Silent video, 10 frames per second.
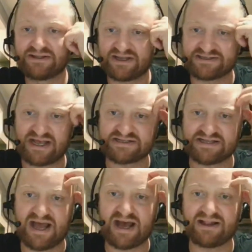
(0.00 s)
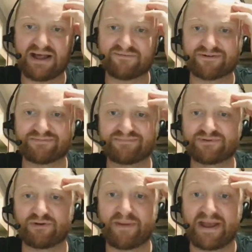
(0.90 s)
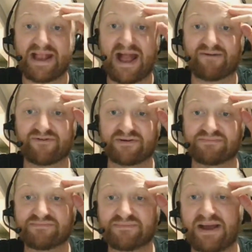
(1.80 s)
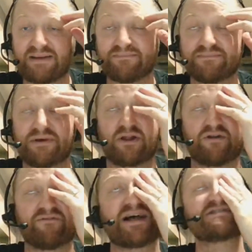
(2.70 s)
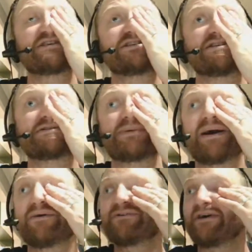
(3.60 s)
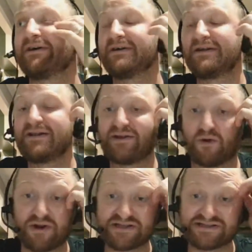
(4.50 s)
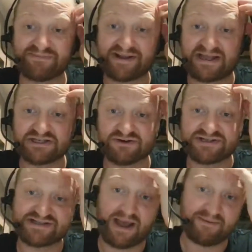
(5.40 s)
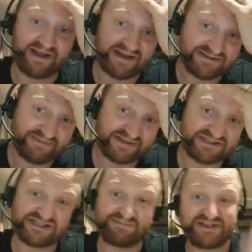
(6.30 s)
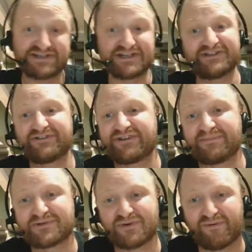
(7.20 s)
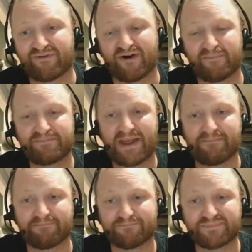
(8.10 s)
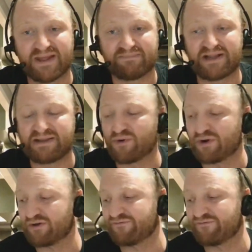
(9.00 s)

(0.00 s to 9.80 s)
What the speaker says: his ACL after sort of being out for a lot of last season as well. So already some big injuries coming in, some big suspensions. I'm sure we've got plenty more to look